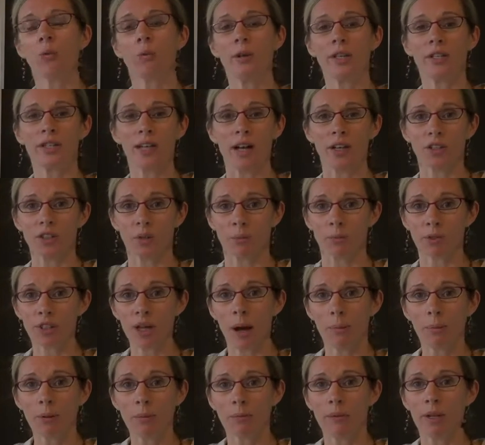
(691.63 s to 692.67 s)
we sell some
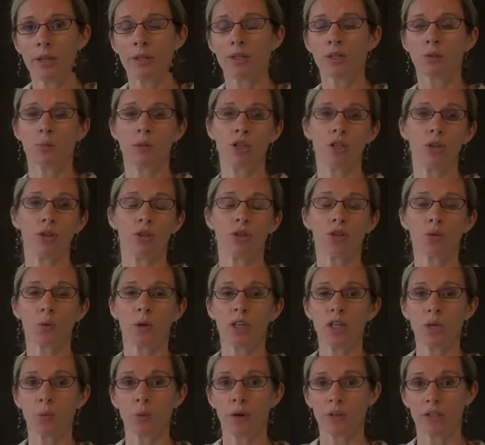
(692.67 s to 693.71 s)
supplements, we do the
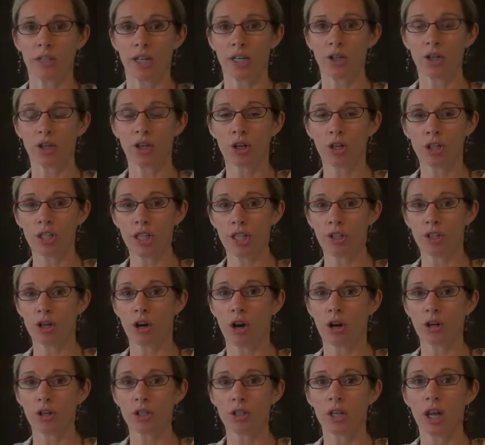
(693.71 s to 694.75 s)
21-day sugar
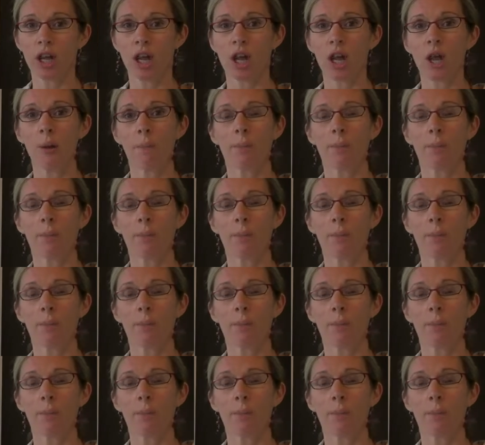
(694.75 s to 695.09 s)
detox,